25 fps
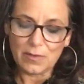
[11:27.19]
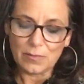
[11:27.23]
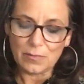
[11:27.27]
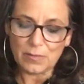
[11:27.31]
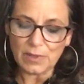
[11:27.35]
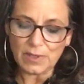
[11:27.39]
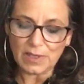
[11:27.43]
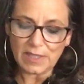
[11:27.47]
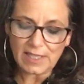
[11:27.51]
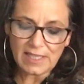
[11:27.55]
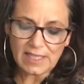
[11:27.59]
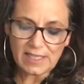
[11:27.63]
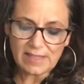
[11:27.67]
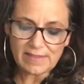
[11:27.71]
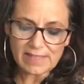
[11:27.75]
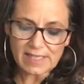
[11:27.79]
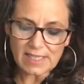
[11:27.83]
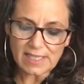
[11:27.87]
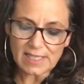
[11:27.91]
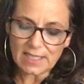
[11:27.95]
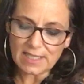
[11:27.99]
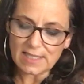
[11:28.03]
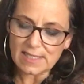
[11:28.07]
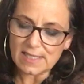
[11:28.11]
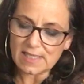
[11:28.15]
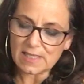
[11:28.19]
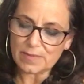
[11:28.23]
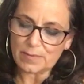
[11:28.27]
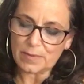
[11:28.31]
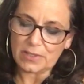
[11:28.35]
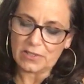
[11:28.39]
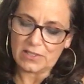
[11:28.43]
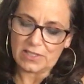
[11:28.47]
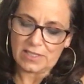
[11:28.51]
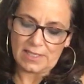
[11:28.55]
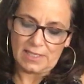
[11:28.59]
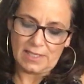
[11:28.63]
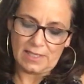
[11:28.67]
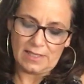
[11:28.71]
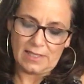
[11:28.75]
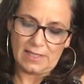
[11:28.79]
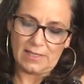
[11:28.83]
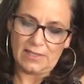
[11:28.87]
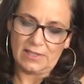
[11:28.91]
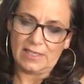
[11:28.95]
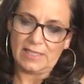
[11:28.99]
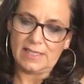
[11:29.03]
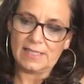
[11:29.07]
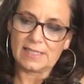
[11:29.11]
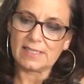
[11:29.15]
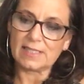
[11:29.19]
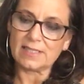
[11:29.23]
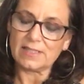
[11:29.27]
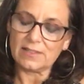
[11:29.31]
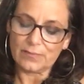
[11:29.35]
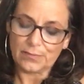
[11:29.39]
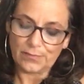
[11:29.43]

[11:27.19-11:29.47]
believes in conspiracy theories?